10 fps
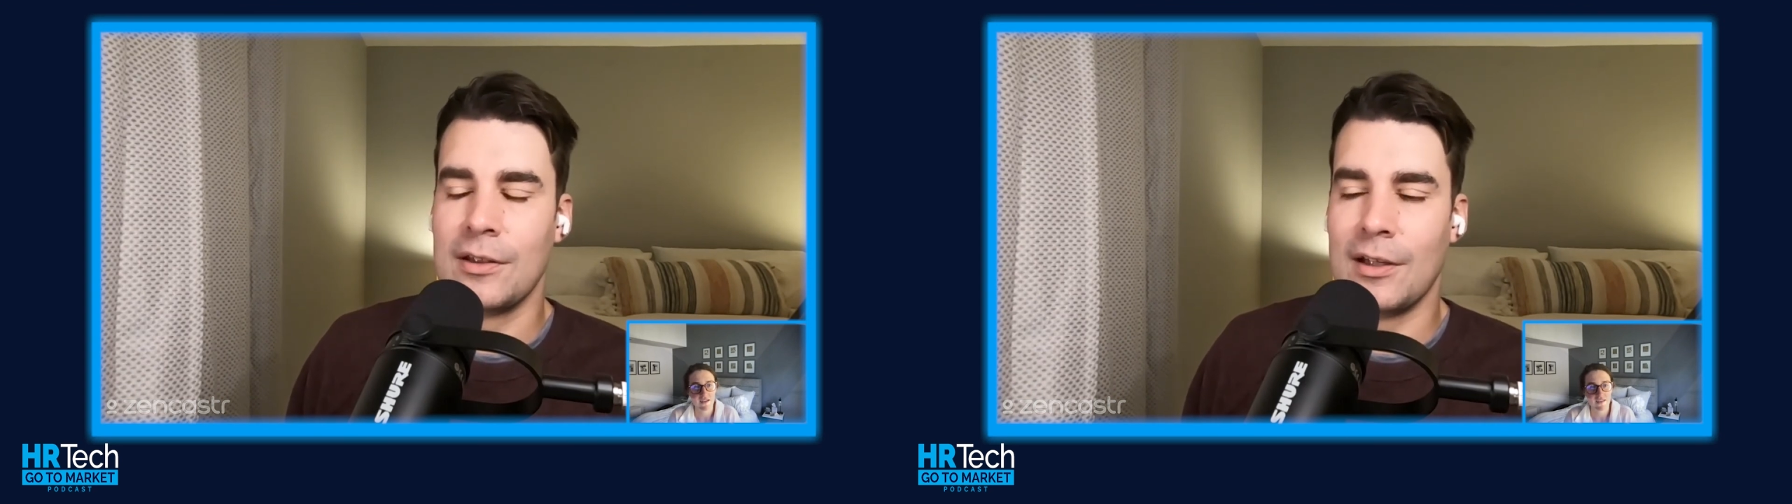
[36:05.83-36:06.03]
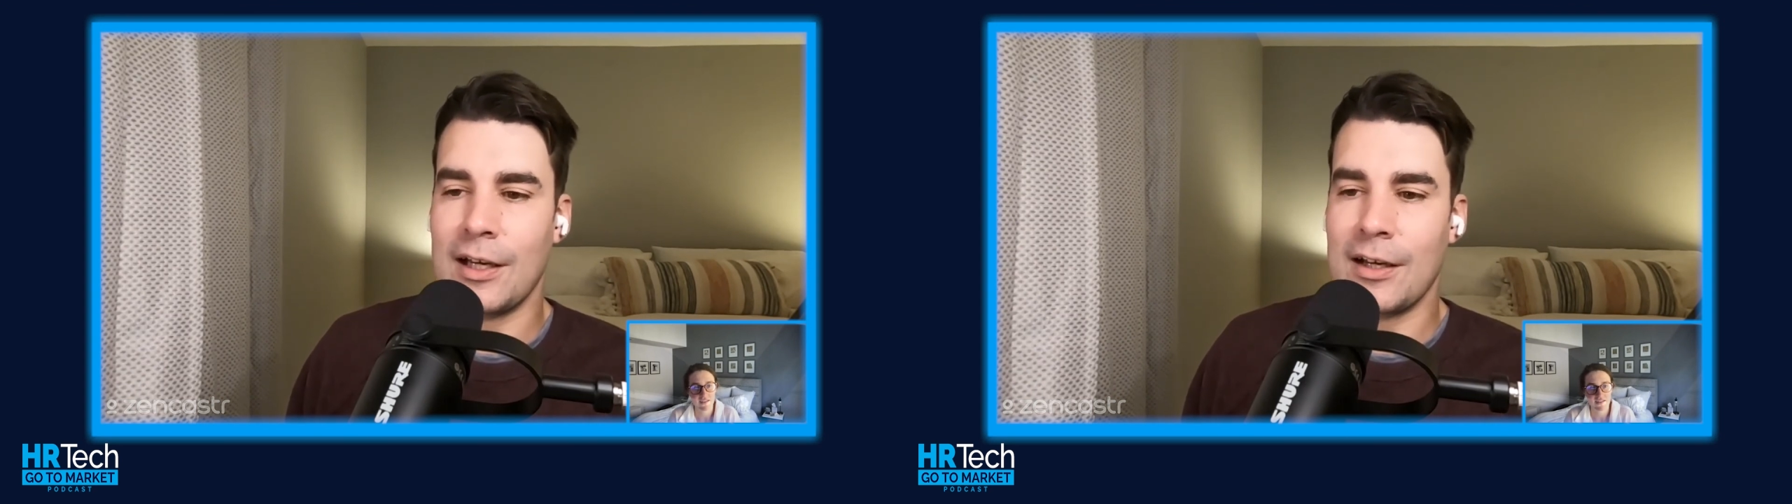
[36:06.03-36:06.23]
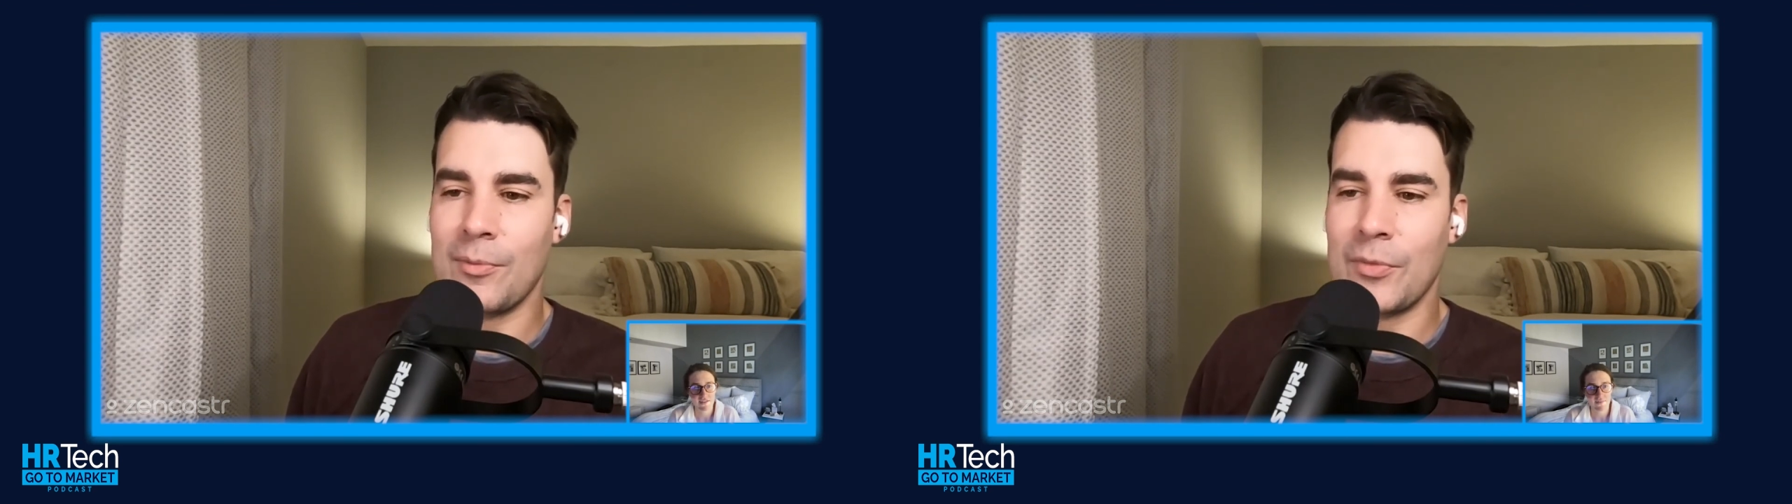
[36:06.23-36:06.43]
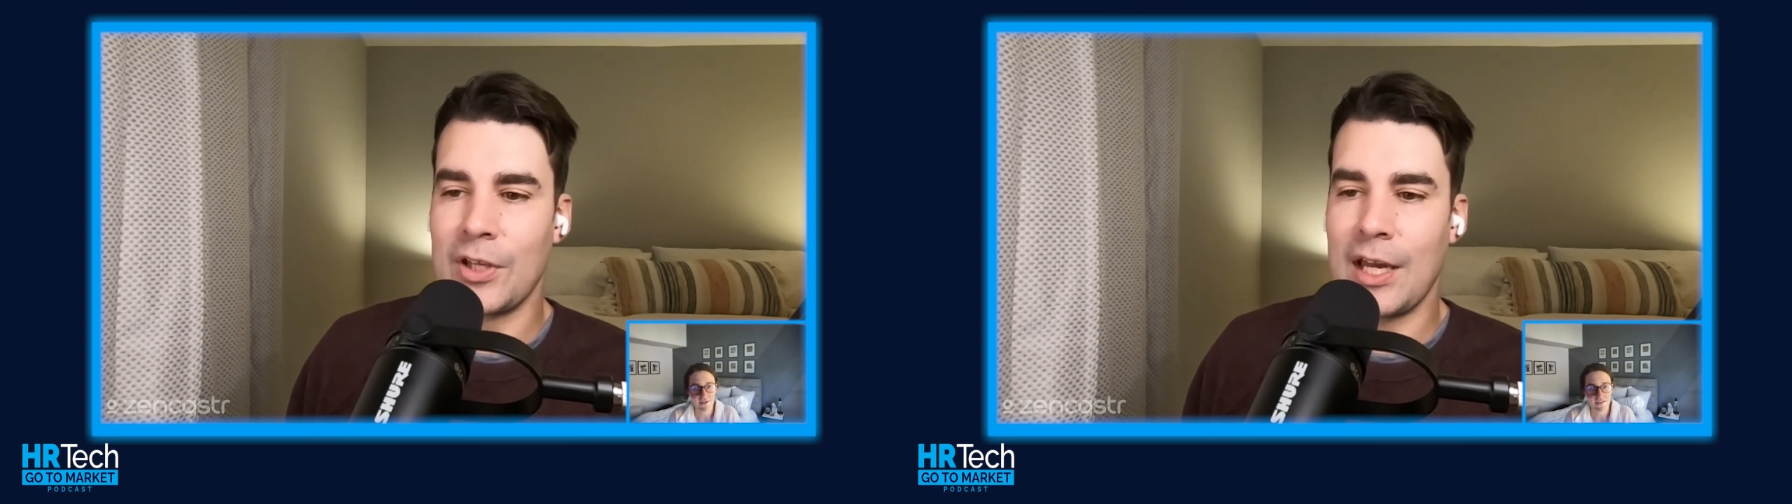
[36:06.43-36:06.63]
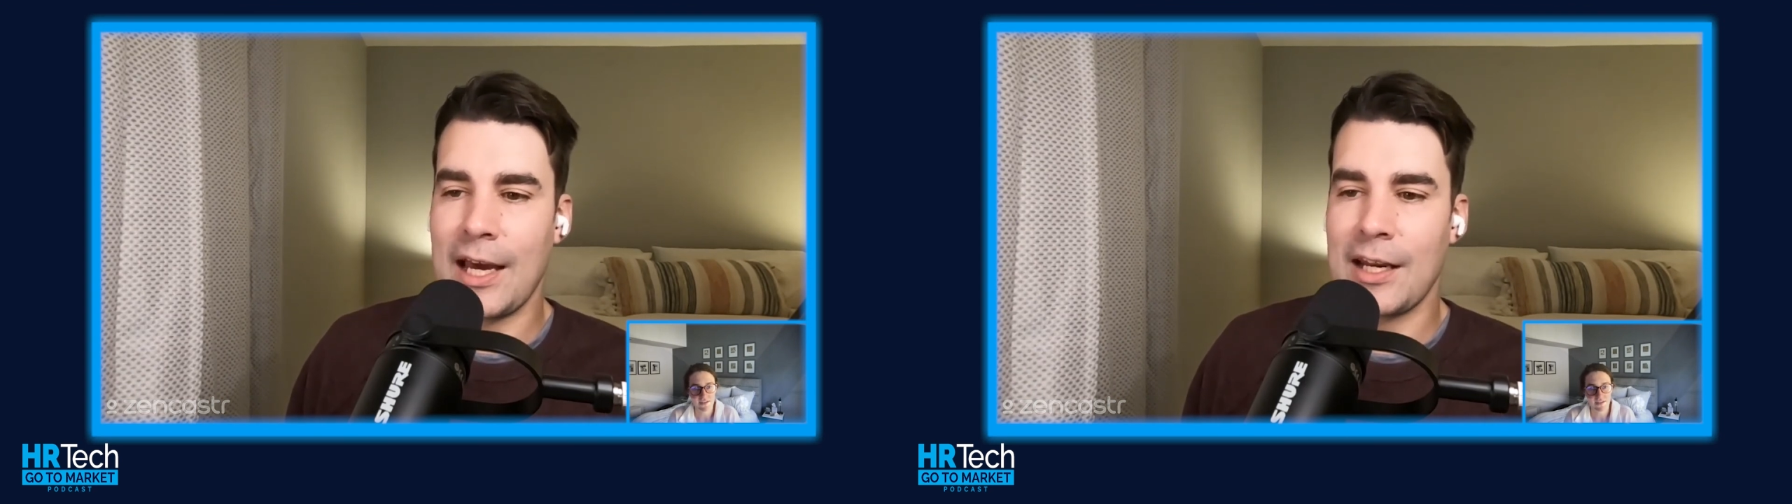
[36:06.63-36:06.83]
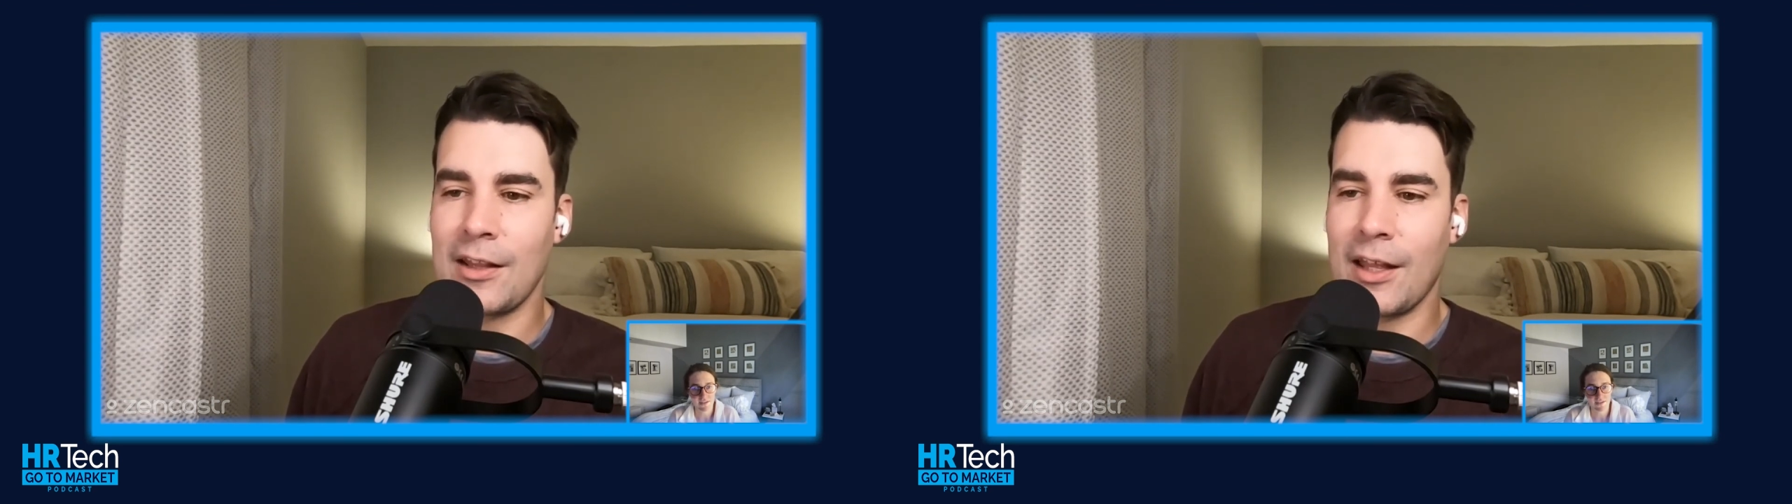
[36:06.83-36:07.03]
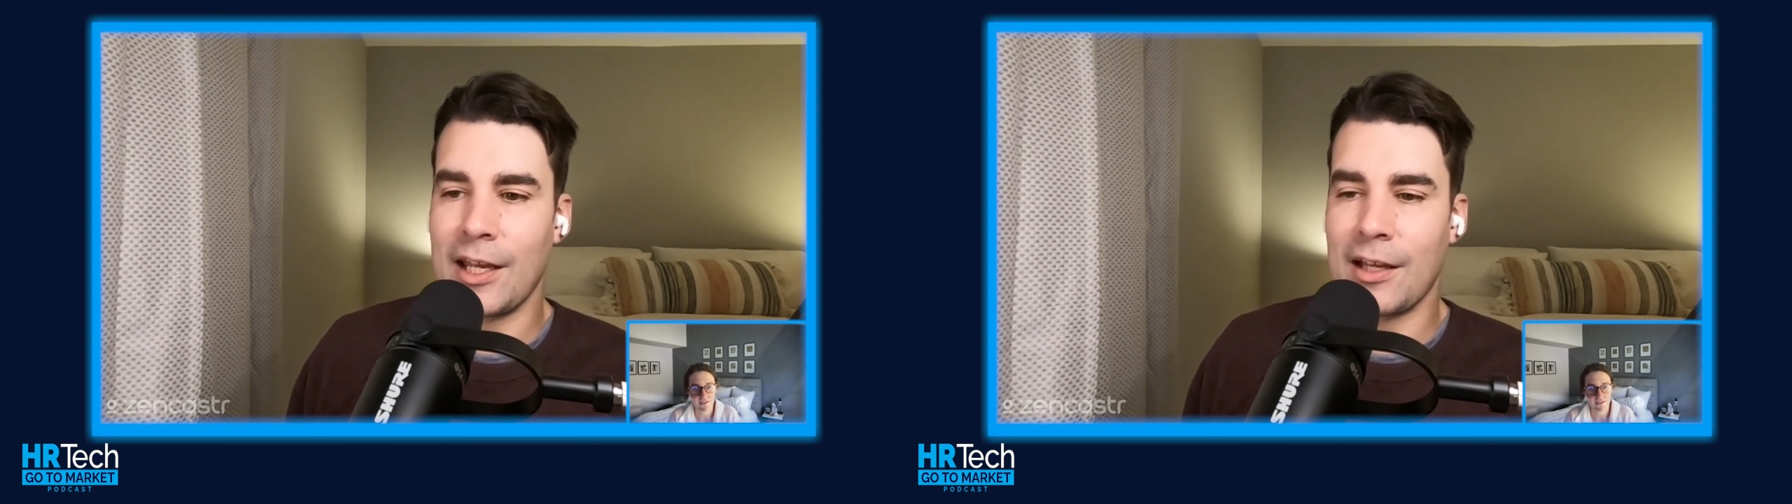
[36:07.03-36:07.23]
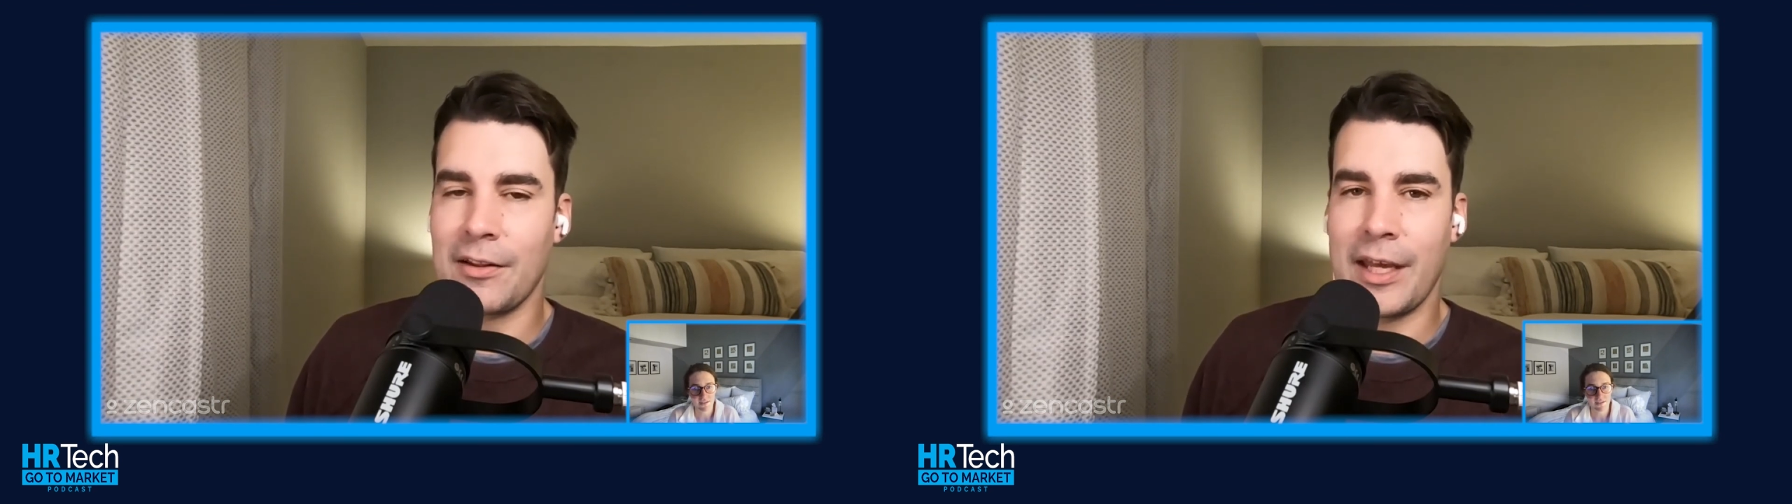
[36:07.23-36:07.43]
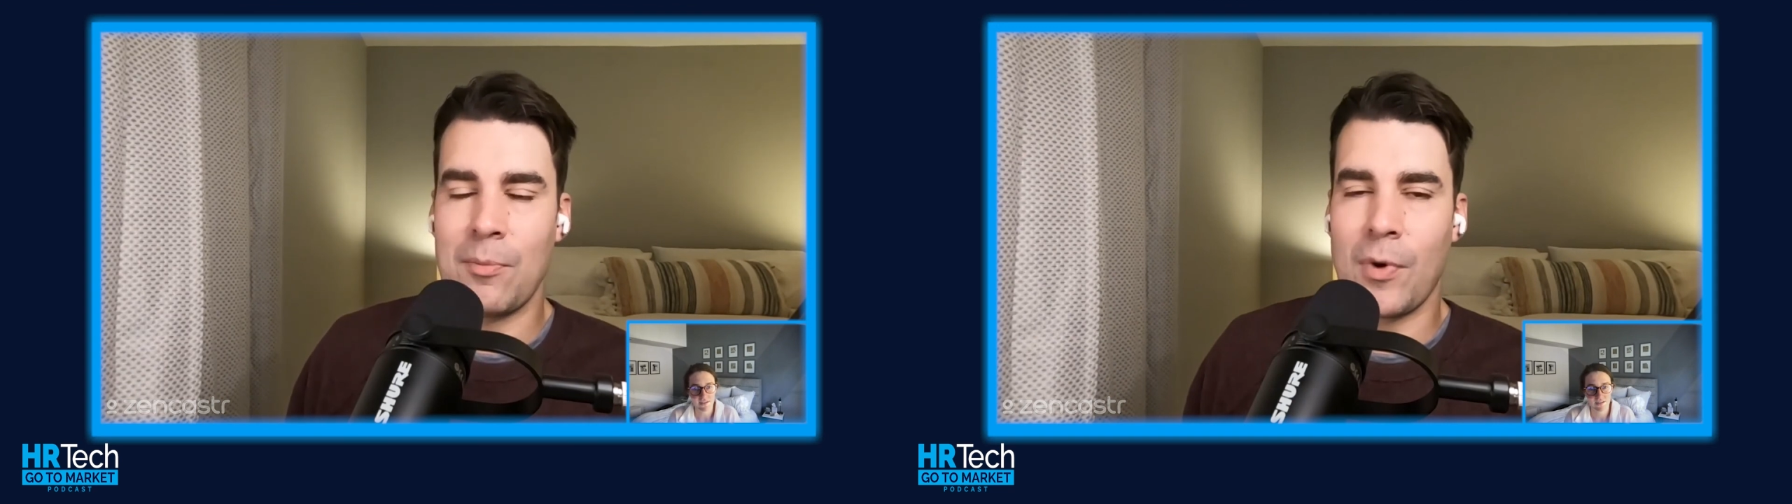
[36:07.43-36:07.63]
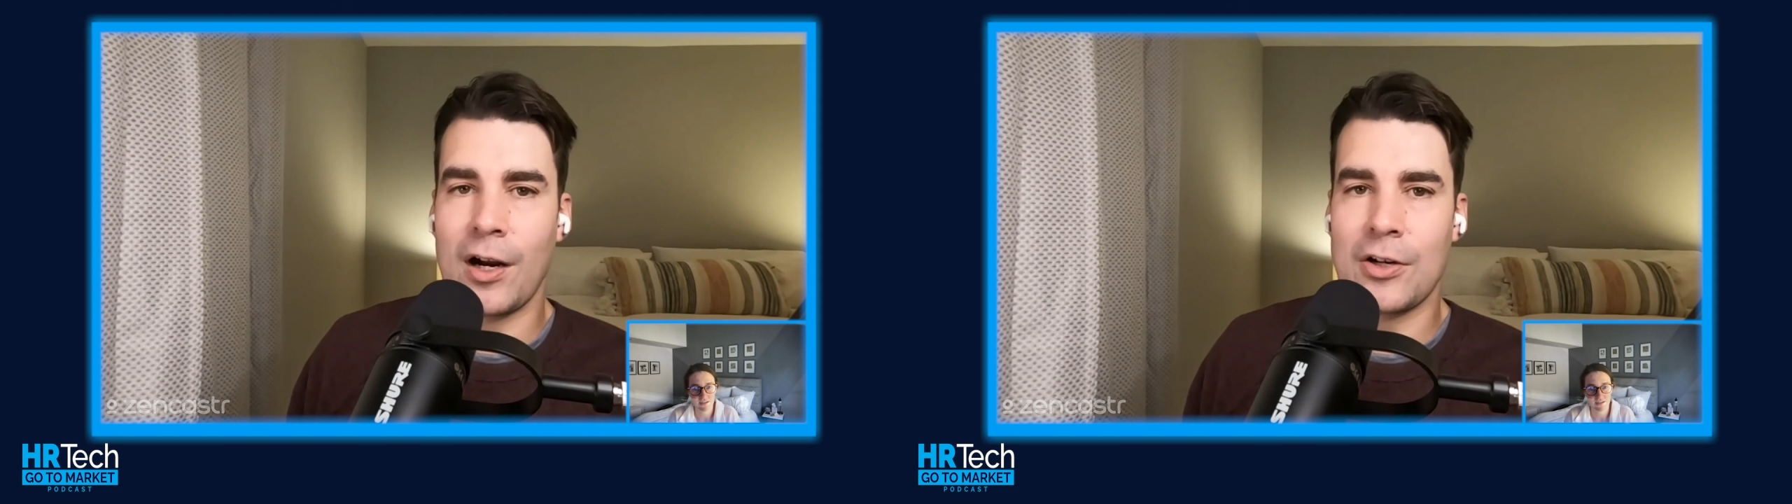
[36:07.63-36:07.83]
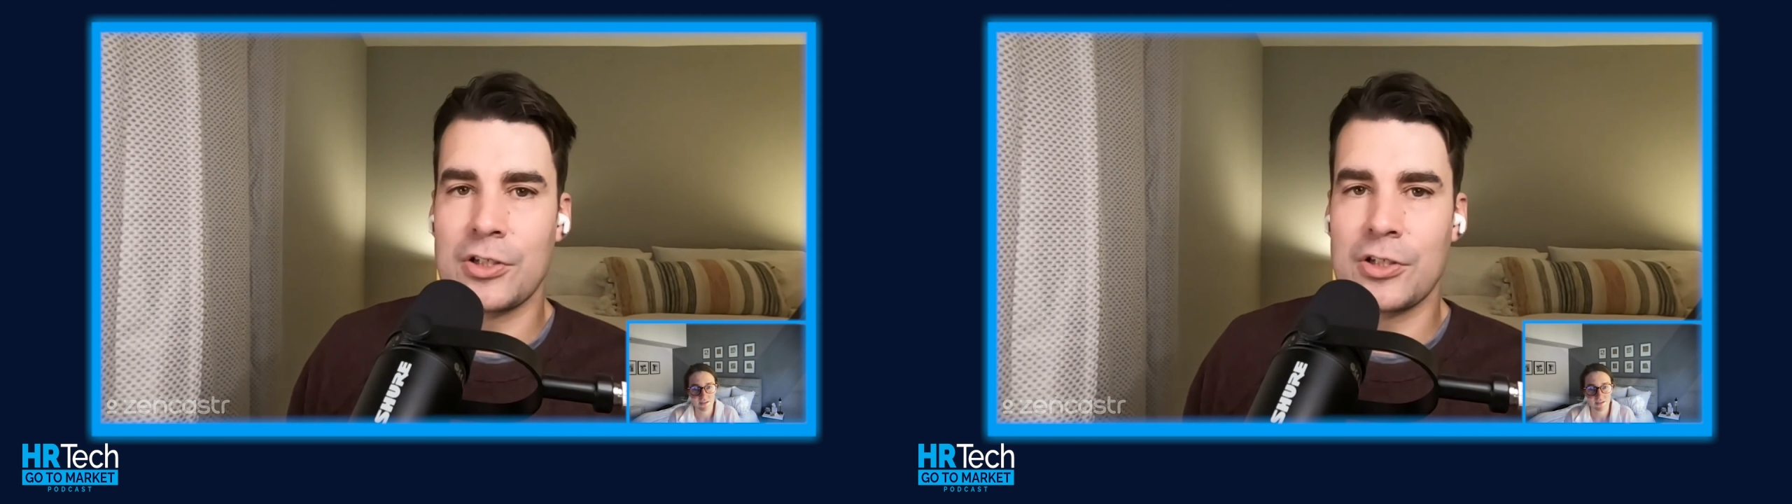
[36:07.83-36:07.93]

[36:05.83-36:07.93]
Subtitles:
So they had it like late March,